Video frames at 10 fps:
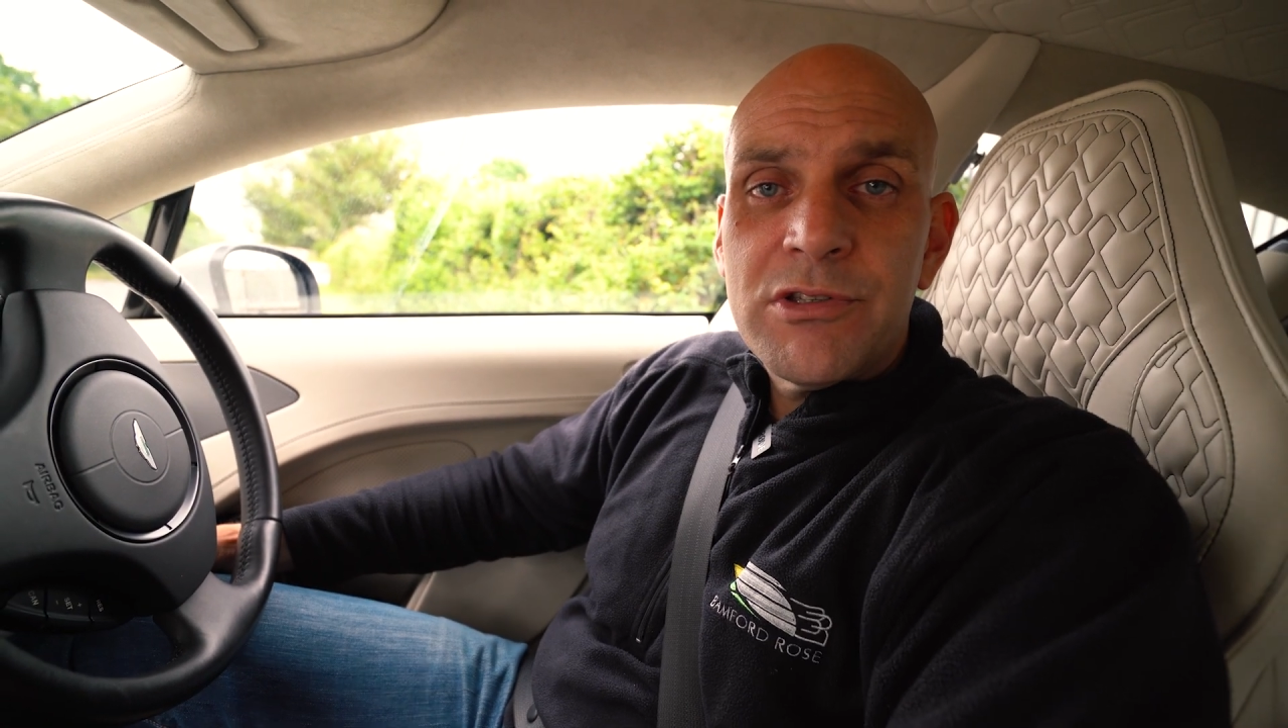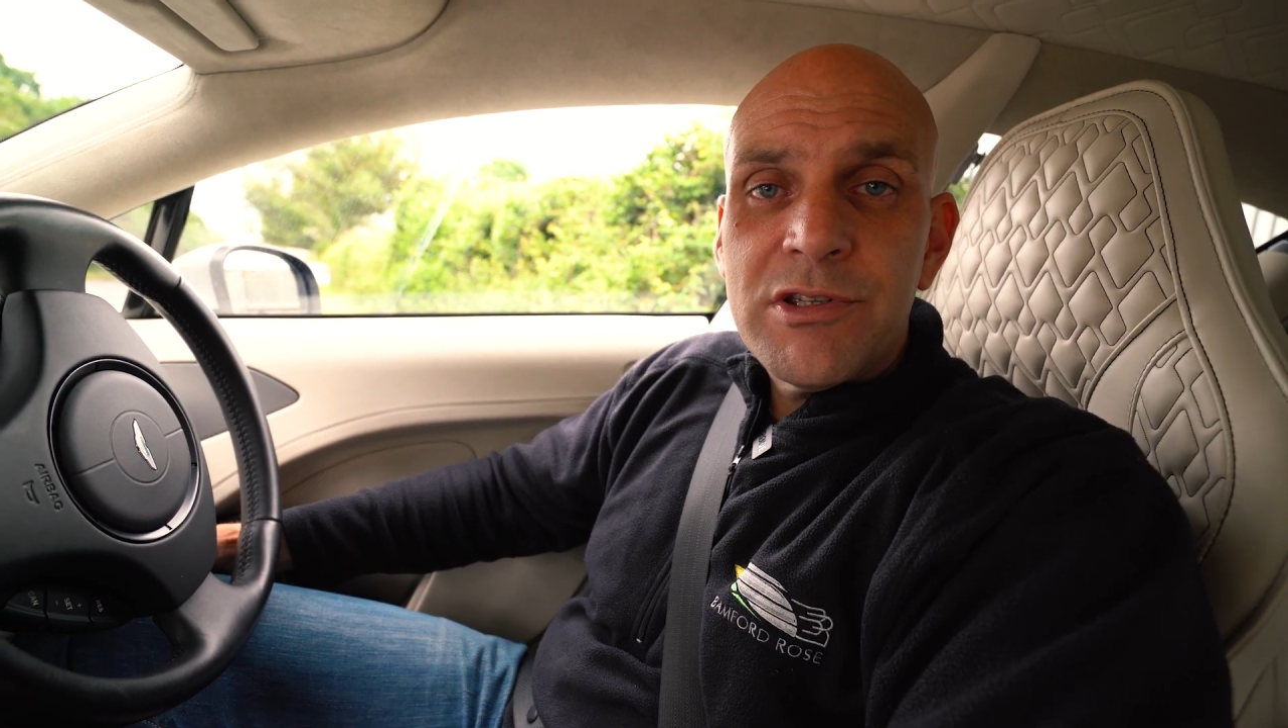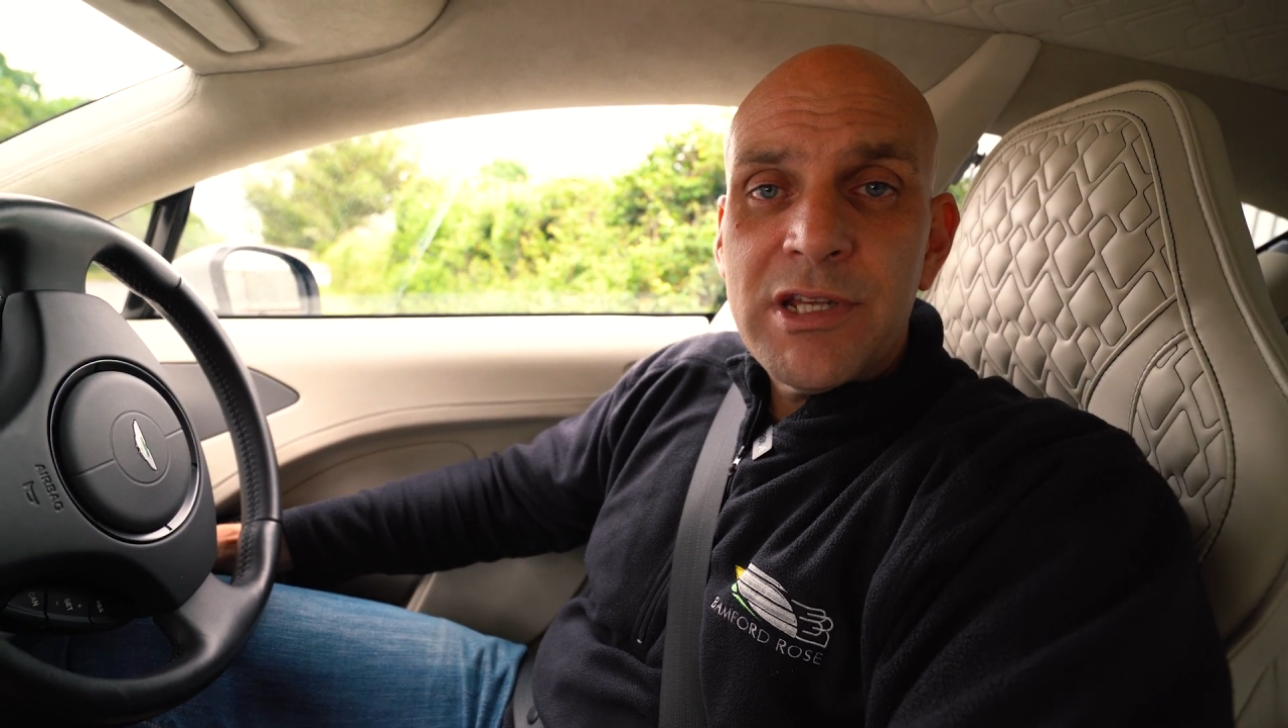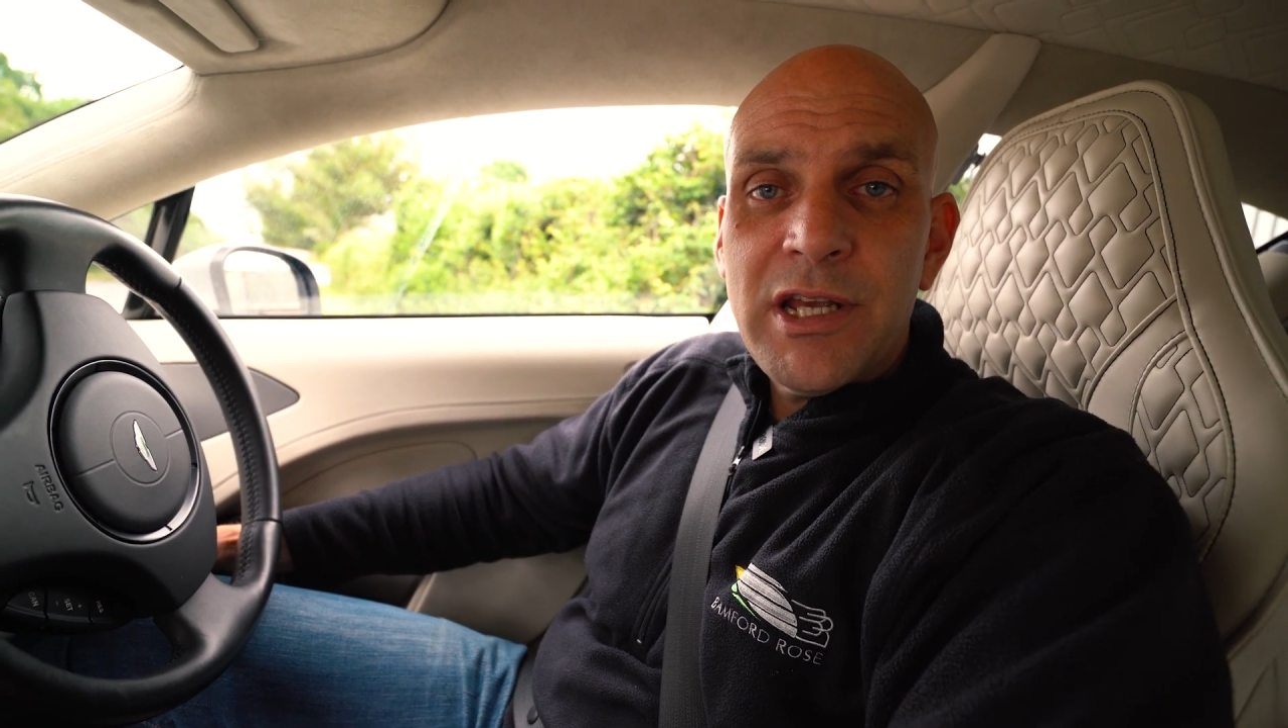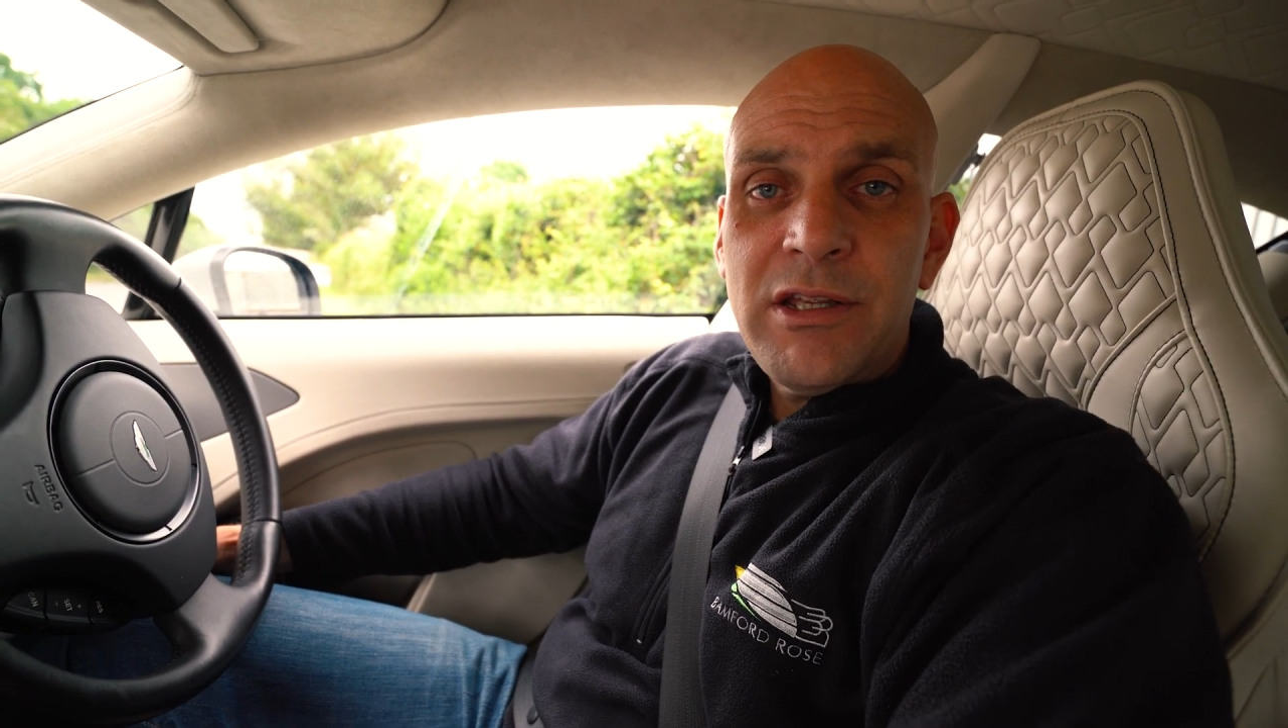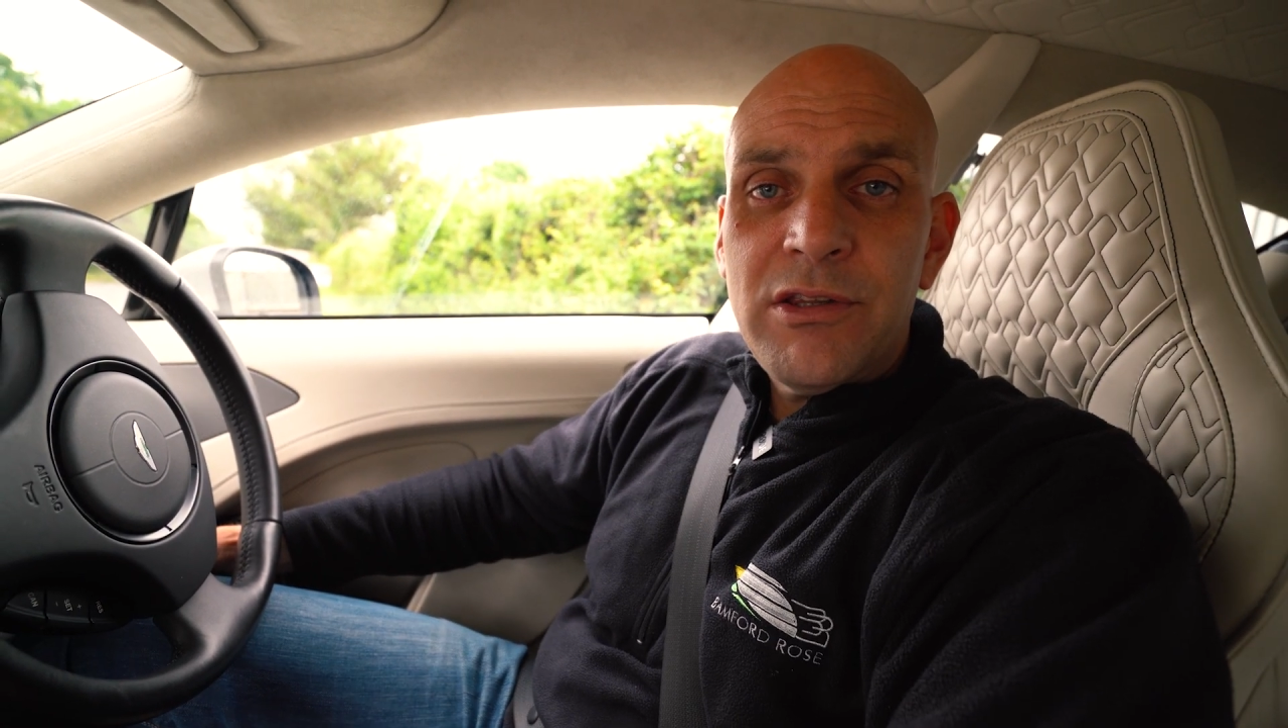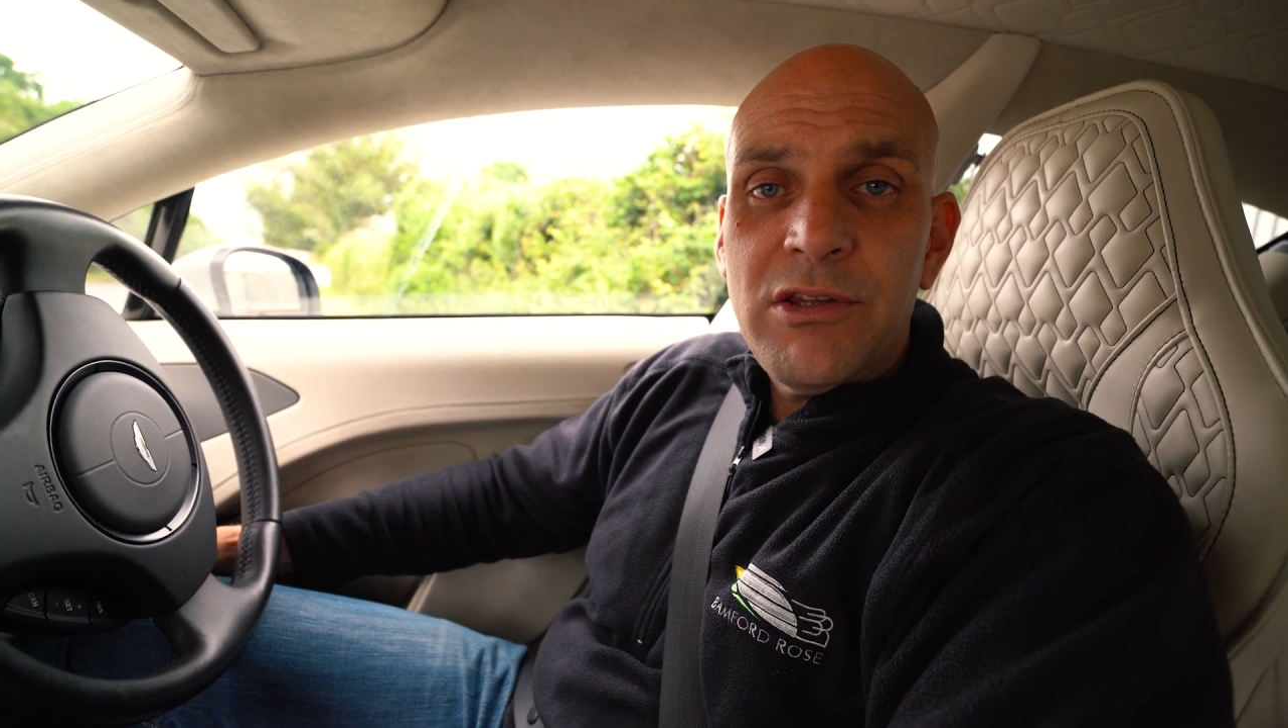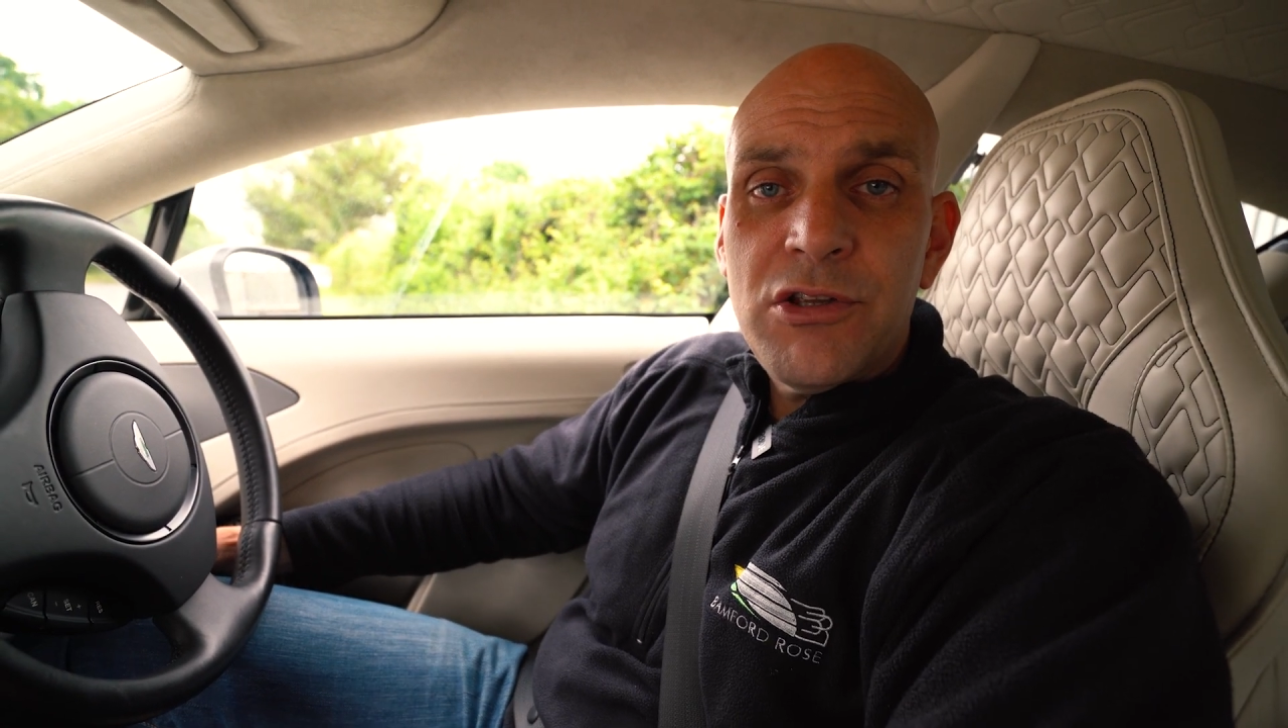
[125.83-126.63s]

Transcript: to say that